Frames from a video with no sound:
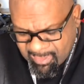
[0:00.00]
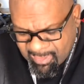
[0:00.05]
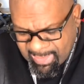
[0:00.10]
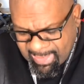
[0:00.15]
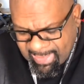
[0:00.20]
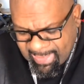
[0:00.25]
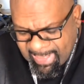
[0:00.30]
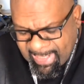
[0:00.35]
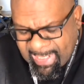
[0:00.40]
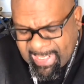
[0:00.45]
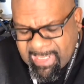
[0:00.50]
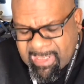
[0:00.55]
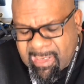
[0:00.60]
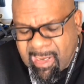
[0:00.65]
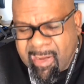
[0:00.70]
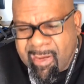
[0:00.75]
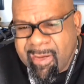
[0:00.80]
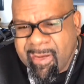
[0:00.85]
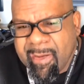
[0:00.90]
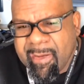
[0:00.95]

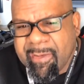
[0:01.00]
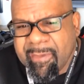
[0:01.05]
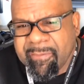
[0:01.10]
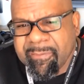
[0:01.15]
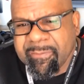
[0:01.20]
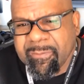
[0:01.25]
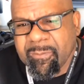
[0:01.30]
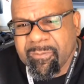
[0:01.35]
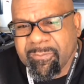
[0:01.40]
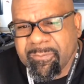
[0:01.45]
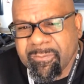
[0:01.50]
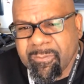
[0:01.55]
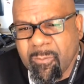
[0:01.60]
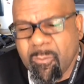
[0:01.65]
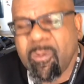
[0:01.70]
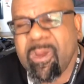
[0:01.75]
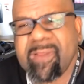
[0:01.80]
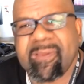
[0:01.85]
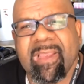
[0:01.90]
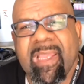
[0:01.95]
And
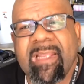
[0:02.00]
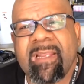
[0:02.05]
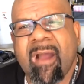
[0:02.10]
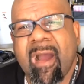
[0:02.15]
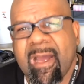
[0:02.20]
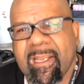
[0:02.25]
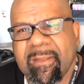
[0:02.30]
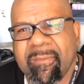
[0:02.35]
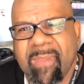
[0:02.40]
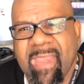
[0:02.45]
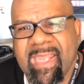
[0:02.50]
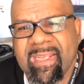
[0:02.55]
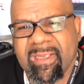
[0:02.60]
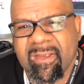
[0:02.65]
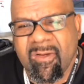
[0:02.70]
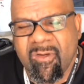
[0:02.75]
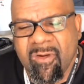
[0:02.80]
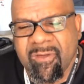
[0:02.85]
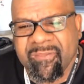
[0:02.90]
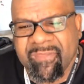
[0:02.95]
with an automatic
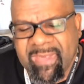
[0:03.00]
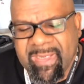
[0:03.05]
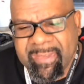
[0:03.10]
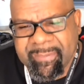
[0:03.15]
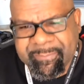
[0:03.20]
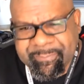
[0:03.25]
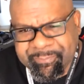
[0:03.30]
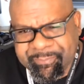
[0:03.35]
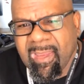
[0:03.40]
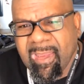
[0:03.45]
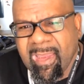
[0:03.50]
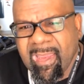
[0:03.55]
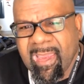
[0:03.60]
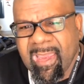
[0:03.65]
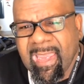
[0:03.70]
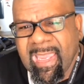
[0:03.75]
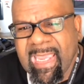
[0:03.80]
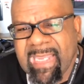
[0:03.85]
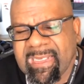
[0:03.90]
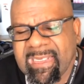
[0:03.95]
Corvette.
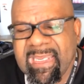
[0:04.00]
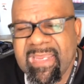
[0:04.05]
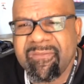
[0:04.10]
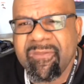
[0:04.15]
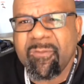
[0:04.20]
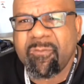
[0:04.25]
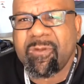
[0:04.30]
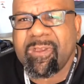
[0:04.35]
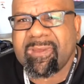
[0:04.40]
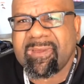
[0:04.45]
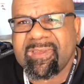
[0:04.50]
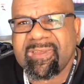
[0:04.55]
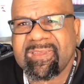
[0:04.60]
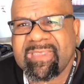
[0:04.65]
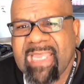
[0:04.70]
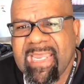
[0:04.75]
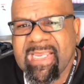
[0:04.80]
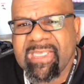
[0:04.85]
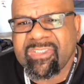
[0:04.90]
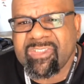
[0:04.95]
And even with the
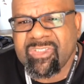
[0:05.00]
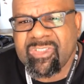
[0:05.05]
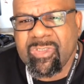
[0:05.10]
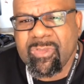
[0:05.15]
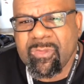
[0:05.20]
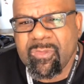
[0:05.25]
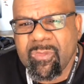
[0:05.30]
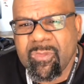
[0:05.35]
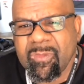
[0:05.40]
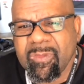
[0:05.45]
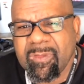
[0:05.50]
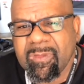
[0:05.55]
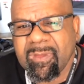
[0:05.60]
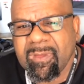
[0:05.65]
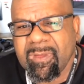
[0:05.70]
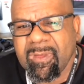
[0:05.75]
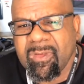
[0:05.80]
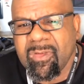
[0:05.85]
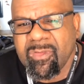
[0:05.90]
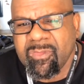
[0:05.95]
stage 2,
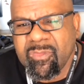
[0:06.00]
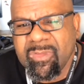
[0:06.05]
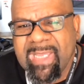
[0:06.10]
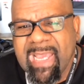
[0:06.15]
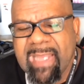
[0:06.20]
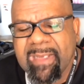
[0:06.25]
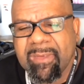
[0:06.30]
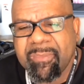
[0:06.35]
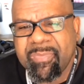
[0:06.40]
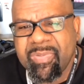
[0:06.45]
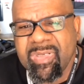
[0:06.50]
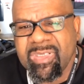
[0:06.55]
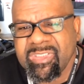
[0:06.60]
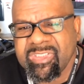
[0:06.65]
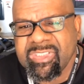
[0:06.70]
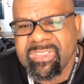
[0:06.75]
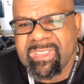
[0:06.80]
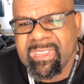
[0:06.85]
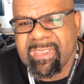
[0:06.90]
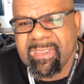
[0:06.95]
you're kind of
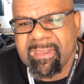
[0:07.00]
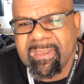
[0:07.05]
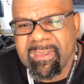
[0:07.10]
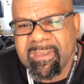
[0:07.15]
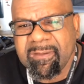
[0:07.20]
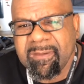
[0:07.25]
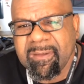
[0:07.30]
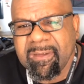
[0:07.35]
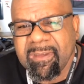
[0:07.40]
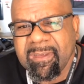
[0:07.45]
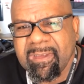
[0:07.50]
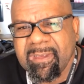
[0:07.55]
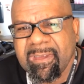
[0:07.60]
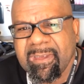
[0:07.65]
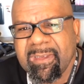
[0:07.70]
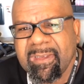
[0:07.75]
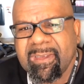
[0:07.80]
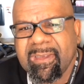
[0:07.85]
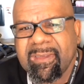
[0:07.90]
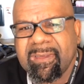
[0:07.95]
pushing it,
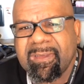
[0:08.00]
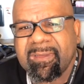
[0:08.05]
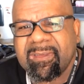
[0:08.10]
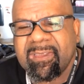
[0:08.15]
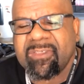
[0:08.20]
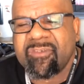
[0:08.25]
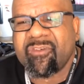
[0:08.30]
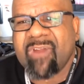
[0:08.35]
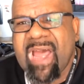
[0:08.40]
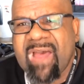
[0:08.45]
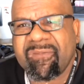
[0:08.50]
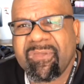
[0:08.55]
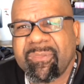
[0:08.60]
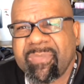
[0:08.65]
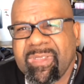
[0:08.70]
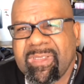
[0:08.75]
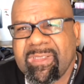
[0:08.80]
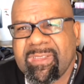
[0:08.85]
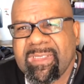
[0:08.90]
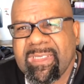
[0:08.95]
the
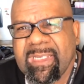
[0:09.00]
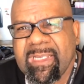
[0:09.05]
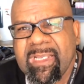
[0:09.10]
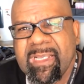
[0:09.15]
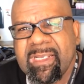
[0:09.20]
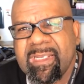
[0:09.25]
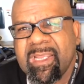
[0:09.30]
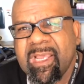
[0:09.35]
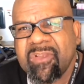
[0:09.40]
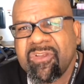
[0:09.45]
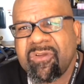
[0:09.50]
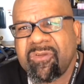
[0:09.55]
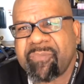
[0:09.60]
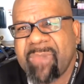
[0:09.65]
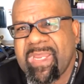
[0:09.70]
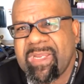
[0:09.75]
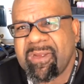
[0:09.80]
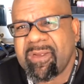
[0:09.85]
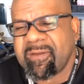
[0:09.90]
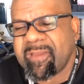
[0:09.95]
drivability. Now you
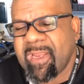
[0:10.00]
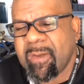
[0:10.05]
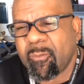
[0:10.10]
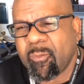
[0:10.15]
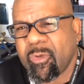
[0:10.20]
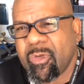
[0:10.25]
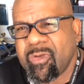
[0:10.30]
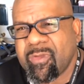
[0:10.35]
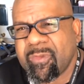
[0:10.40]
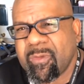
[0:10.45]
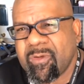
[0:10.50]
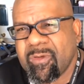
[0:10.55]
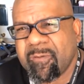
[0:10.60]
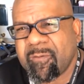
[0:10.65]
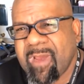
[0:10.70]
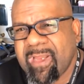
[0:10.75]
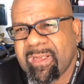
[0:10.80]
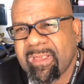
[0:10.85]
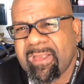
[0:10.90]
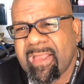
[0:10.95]
may hear that word thrown
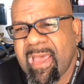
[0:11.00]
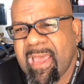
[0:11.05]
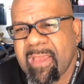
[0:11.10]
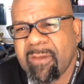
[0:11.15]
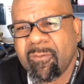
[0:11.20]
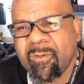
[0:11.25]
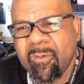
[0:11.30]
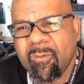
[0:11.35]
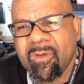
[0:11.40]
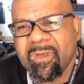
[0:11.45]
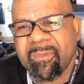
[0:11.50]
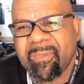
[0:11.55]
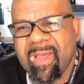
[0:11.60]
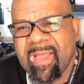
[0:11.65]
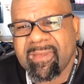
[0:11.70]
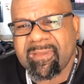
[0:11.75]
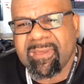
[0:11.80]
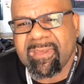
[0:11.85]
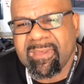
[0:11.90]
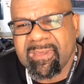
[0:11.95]
around a lot. Well,
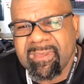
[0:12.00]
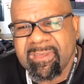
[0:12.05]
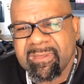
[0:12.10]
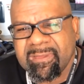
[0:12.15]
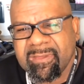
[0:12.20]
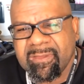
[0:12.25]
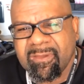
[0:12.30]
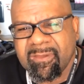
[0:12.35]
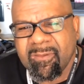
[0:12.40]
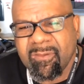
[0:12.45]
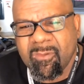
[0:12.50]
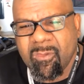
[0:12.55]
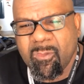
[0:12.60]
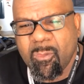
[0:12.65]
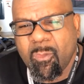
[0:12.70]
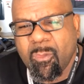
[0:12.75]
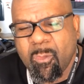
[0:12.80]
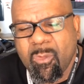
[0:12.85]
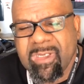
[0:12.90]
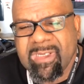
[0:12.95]

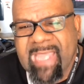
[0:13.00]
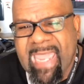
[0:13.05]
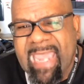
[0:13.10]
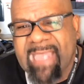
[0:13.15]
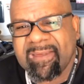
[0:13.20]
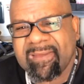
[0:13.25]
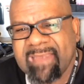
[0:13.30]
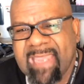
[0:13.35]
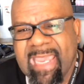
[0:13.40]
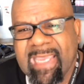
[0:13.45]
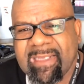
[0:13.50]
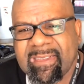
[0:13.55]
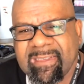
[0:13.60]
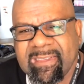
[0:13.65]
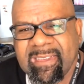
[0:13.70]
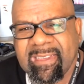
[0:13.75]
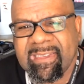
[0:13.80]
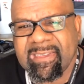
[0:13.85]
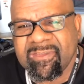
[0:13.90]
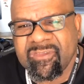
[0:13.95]
what exactly
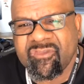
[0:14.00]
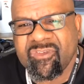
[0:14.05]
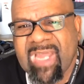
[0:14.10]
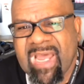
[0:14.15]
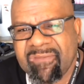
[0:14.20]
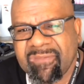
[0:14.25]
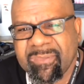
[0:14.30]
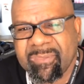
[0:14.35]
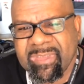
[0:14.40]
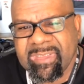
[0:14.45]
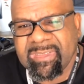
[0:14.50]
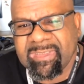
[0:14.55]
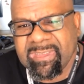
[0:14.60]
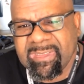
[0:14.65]
is drivability?